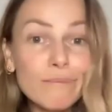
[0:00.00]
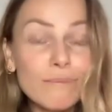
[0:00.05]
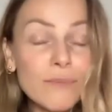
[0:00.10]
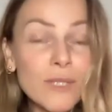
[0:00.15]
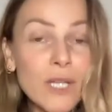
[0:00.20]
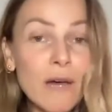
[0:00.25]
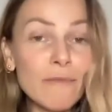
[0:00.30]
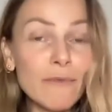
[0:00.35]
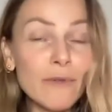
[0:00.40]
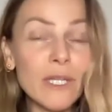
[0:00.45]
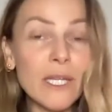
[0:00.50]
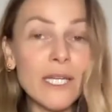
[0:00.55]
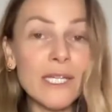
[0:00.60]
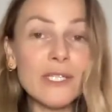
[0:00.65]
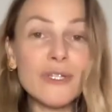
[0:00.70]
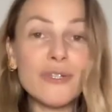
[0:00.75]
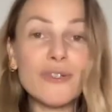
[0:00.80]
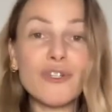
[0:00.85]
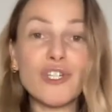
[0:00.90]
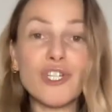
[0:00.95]
love
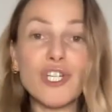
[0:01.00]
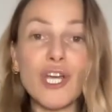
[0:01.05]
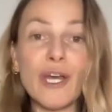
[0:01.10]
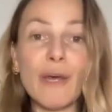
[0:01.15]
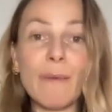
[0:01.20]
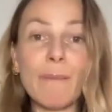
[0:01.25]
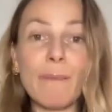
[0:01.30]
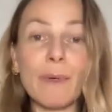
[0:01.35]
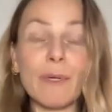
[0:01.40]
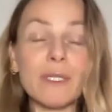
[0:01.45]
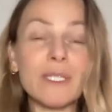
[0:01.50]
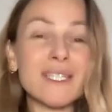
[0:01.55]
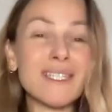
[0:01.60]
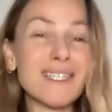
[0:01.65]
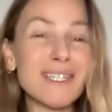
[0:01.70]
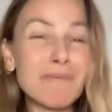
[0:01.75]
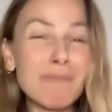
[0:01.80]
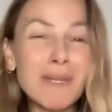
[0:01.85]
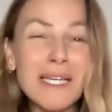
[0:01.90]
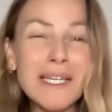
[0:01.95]
relationship,
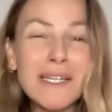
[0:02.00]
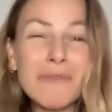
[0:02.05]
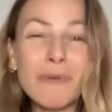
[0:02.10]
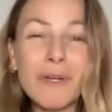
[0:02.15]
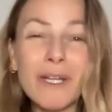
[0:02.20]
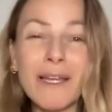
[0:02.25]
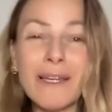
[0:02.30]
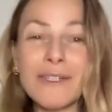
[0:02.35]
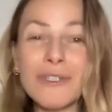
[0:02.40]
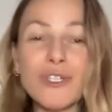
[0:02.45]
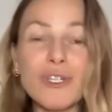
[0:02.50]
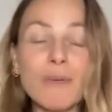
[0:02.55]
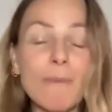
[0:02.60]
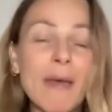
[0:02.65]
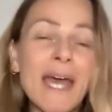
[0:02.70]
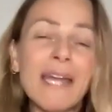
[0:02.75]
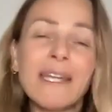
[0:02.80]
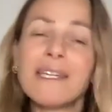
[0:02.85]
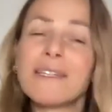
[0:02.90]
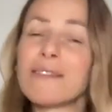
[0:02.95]
sibling relationship,
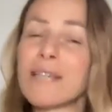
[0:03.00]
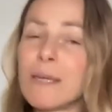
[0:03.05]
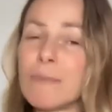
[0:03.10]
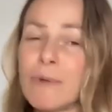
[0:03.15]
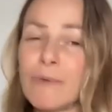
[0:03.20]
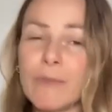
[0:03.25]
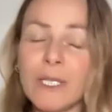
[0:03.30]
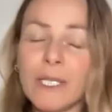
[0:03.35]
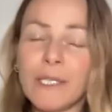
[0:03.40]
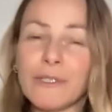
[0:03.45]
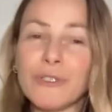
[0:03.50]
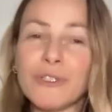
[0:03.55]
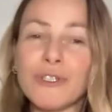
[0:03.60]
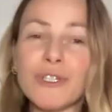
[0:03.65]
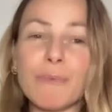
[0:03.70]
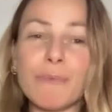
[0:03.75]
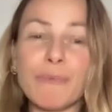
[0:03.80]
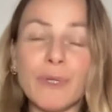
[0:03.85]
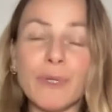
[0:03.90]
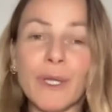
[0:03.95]
any type of
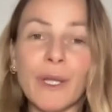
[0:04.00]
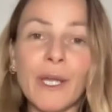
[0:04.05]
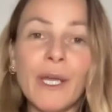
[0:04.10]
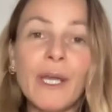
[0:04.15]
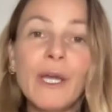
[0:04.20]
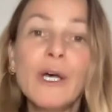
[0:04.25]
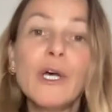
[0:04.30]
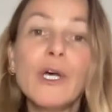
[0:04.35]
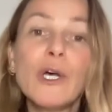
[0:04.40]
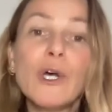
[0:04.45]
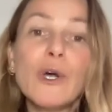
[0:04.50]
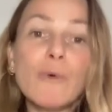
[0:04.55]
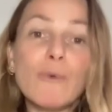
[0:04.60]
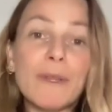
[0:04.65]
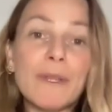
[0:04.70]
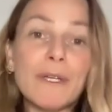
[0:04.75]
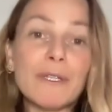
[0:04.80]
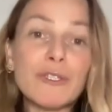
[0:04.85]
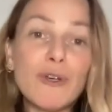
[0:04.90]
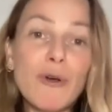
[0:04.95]
relationship really,
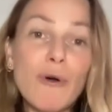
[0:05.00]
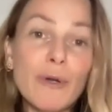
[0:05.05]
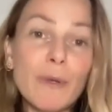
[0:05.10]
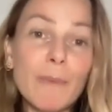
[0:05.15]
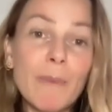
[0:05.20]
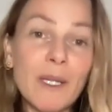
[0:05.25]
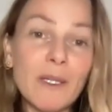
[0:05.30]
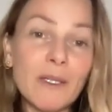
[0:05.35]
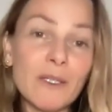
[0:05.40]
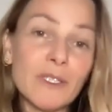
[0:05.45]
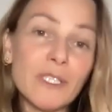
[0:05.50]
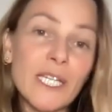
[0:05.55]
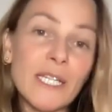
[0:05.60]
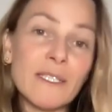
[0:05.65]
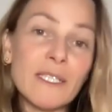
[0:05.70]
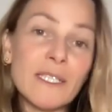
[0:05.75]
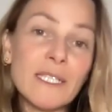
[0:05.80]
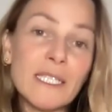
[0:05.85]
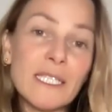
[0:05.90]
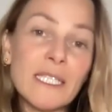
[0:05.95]
where there's codependent
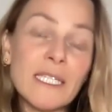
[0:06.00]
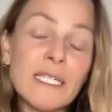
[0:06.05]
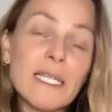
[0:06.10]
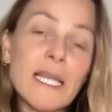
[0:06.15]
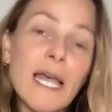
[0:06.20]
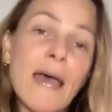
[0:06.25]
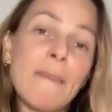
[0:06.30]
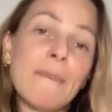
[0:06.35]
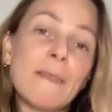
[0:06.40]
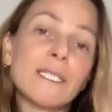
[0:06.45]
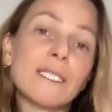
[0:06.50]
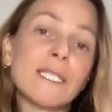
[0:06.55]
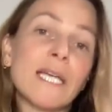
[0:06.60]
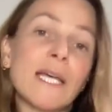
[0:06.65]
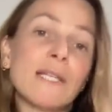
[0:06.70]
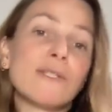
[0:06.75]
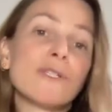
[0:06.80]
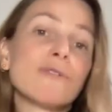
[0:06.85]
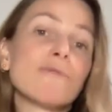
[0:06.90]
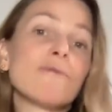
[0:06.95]
tendencies and they
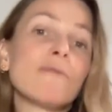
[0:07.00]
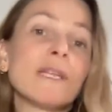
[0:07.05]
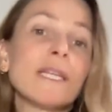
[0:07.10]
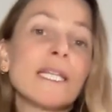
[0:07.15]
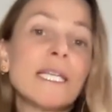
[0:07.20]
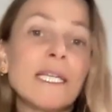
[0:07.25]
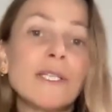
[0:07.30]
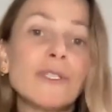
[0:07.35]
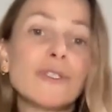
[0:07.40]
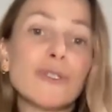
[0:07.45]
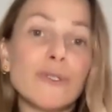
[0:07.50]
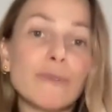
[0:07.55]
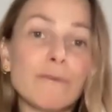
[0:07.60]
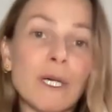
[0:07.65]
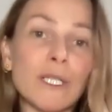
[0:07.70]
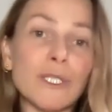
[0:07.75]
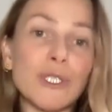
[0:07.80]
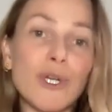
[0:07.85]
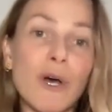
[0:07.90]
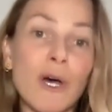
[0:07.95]
tend to lean too
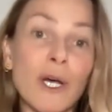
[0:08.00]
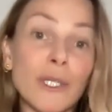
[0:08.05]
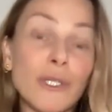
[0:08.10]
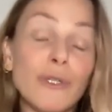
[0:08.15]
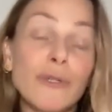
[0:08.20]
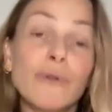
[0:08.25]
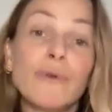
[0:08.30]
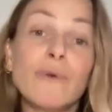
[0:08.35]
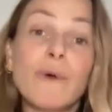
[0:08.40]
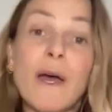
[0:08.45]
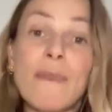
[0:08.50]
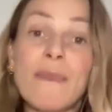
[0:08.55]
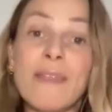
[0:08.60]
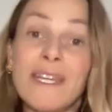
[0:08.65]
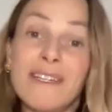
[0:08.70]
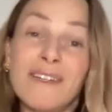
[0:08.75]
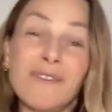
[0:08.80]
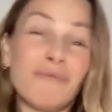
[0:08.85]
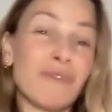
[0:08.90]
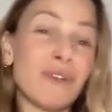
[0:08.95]
much on you. And
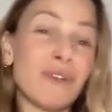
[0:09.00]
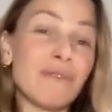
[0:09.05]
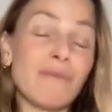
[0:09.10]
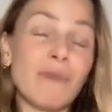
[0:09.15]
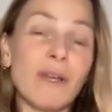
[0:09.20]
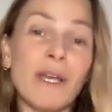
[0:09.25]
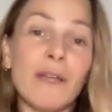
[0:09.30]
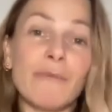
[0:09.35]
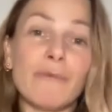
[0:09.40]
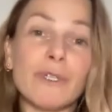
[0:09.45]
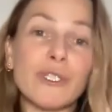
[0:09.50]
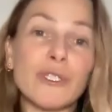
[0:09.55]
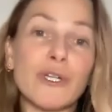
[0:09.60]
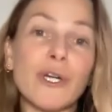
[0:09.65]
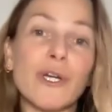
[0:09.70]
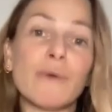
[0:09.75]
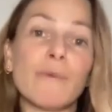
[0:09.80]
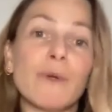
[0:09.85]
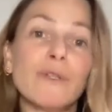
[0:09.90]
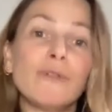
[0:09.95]
then in
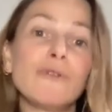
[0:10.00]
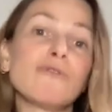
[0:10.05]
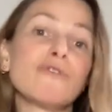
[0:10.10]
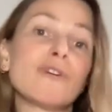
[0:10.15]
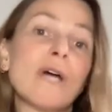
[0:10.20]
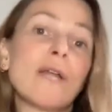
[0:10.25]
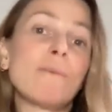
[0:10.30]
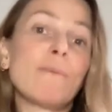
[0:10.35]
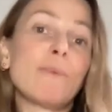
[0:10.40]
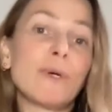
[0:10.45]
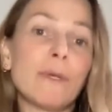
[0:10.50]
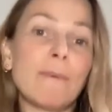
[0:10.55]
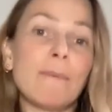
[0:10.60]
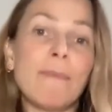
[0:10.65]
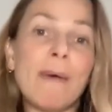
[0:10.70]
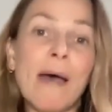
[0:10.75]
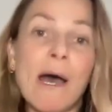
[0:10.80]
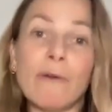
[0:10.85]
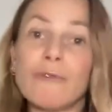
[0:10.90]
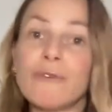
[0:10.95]
return, when you try to put up a
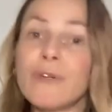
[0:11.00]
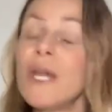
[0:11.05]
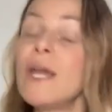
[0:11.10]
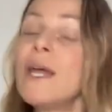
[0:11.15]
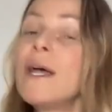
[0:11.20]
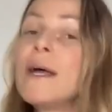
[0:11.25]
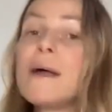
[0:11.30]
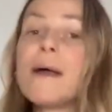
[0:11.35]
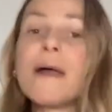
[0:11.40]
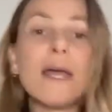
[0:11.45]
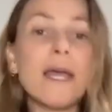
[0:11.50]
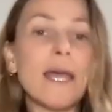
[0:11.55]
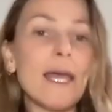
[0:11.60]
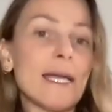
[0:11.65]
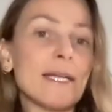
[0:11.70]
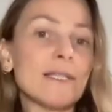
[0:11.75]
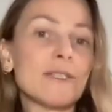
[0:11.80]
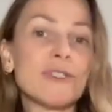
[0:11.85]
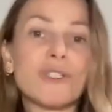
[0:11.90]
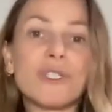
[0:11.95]
boundary,
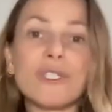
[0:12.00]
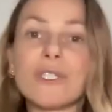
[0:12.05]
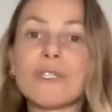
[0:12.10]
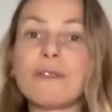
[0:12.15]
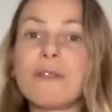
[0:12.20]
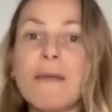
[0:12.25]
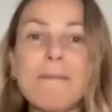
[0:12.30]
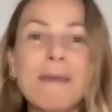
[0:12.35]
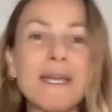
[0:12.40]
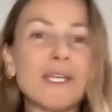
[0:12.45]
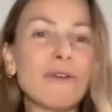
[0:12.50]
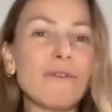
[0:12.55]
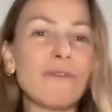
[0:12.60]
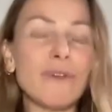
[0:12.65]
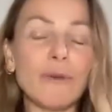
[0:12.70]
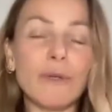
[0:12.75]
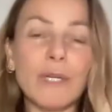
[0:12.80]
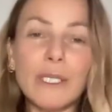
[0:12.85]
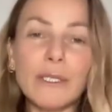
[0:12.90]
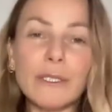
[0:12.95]
it's just, they make you
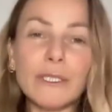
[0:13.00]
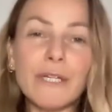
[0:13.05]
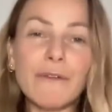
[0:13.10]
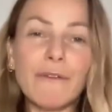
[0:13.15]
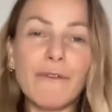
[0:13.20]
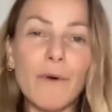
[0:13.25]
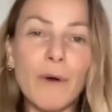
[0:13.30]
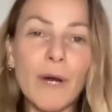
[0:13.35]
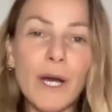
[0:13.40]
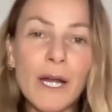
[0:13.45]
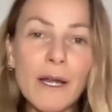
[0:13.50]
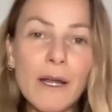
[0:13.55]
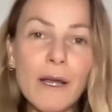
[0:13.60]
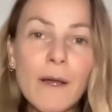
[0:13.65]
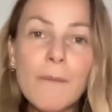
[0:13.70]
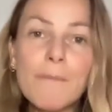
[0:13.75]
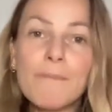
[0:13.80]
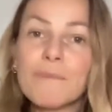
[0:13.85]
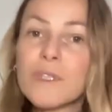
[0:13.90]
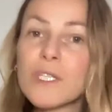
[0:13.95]
feel guilty for it.
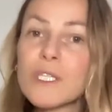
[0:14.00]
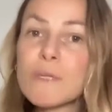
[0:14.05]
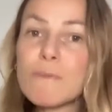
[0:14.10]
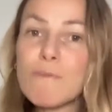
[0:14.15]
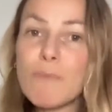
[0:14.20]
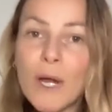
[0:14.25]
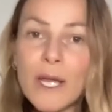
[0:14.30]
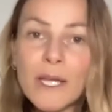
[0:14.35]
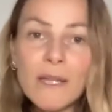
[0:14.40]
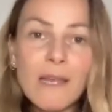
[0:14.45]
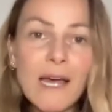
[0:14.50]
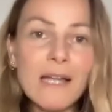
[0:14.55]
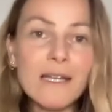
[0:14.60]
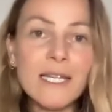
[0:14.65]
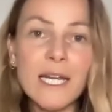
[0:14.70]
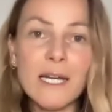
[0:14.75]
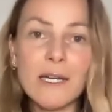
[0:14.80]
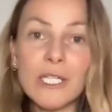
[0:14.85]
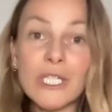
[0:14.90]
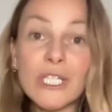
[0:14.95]
Spray that
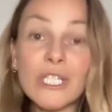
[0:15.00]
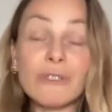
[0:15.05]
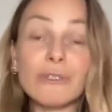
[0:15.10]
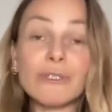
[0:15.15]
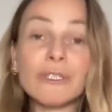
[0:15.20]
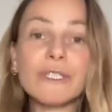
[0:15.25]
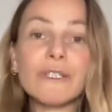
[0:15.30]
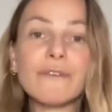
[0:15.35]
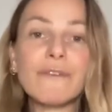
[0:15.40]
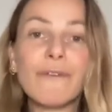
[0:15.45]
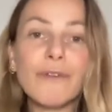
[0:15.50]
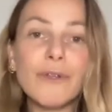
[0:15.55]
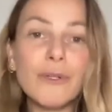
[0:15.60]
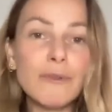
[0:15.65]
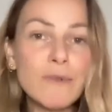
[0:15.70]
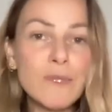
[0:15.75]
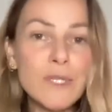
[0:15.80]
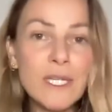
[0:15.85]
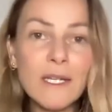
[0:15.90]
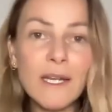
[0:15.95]
TerraShield,
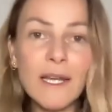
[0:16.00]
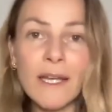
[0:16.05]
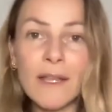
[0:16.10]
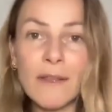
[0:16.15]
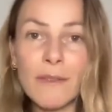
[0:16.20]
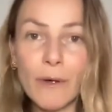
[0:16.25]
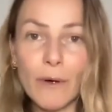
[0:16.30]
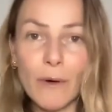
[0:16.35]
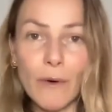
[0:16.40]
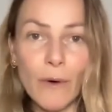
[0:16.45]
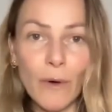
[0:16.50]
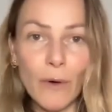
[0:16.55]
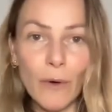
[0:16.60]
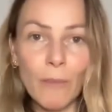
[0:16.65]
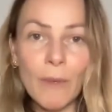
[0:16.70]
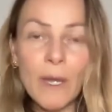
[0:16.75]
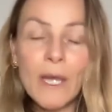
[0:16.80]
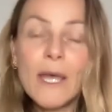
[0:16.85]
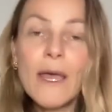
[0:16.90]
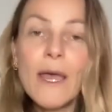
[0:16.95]
diffuse it in the
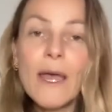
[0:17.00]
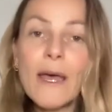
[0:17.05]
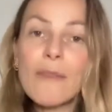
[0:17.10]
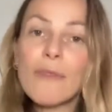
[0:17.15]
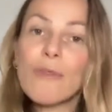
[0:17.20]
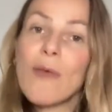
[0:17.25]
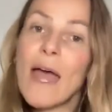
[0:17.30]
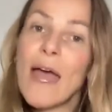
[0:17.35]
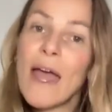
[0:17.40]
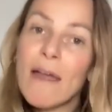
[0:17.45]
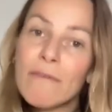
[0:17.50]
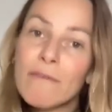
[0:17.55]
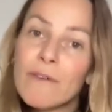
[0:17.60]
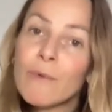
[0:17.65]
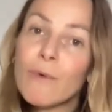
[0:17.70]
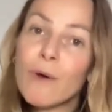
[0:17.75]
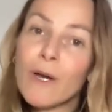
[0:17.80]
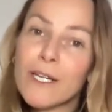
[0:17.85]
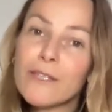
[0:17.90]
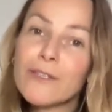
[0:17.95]
home.
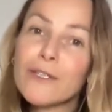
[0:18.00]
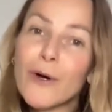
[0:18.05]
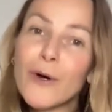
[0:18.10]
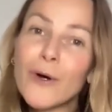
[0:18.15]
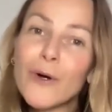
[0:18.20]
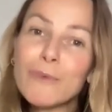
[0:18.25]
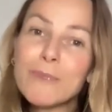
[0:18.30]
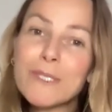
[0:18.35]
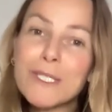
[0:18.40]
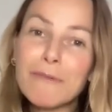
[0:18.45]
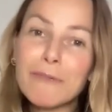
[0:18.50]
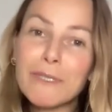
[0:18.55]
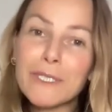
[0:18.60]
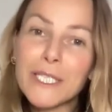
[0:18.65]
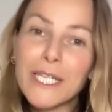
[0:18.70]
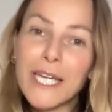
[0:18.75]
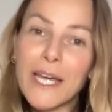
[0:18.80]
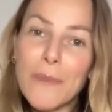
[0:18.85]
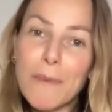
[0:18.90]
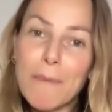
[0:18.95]
Everyone in the home is going
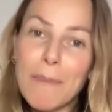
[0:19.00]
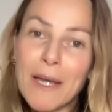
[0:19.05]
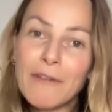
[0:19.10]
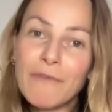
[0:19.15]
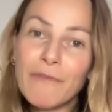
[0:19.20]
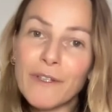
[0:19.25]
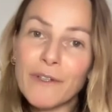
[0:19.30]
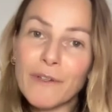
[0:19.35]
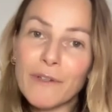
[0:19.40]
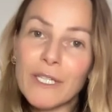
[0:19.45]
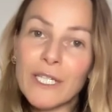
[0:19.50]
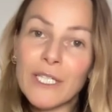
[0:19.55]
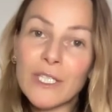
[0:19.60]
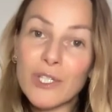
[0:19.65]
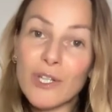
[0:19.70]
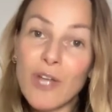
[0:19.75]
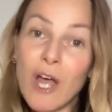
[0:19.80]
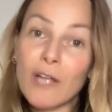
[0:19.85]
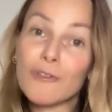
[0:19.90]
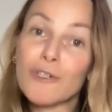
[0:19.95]
to get the benefit.
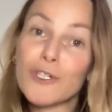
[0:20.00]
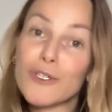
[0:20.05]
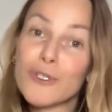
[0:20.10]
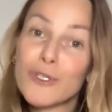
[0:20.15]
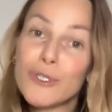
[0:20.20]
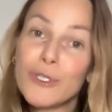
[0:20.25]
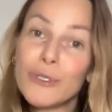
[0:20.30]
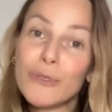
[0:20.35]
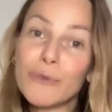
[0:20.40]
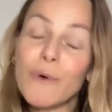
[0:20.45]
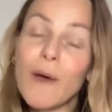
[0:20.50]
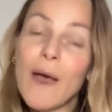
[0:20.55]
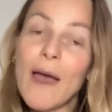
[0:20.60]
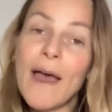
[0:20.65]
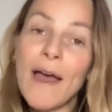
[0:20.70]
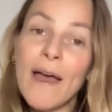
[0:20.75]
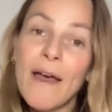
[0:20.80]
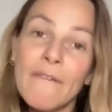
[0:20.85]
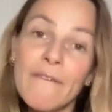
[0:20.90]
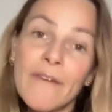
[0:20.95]
It's not just you.
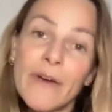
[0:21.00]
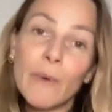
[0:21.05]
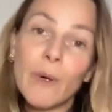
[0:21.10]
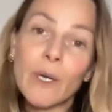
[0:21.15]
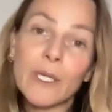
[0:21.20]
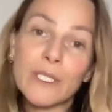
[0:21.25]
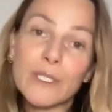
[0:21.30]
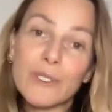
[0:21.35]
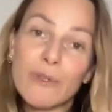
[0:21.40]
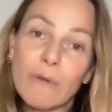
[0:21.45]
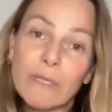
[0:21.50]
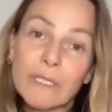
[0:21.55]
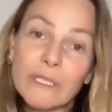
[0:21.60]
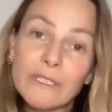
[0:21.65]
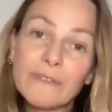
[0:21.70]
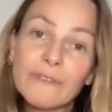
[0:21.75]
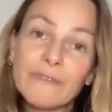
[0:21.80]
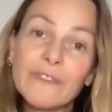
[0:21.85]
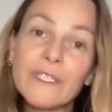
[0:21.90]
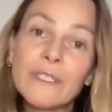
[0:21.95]
Everyone is going
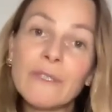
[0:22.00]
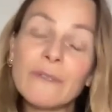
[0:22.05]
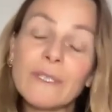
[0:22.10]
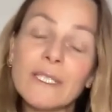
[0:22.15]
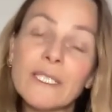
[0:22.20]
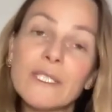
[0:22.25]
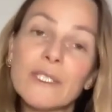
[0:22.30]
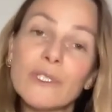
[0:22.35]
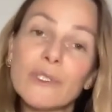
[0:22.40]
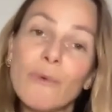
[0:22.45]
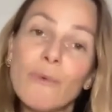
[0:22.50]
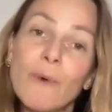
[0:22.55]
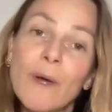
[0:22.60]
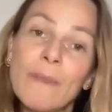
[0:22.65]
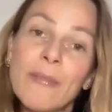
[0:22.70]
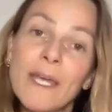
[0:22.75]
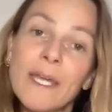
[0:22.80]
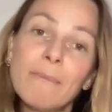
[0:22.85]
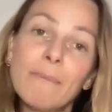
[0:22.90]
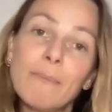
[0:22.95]
to feel this. So
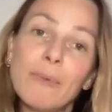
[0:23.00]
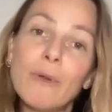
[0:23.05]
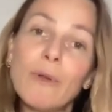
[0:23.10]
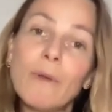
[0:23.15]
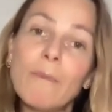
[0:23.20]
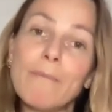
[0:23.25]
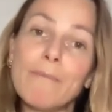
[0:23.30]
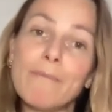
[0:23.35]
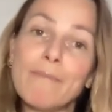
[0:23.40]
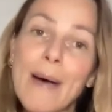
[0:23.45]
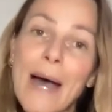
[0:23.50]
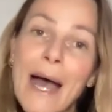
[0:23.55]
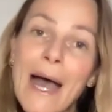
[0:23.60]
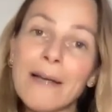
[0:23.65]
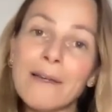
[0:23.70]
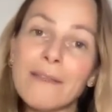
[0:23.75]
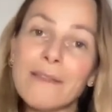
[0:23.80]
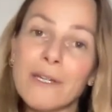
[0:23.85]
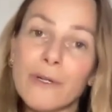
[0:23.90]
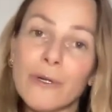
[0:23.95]
when they pull
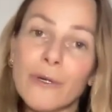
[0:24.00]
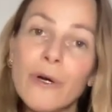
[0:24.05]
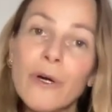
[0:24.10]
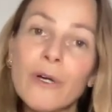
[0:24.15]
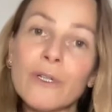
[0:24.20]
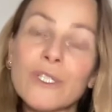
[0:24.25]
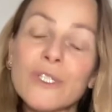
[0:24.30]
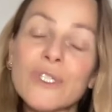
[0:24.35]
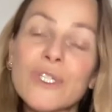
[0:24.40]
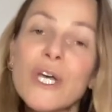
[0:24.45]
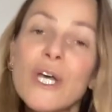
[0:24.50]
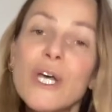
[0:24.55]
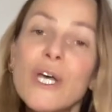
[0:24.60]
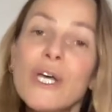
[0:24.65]
back their hooks,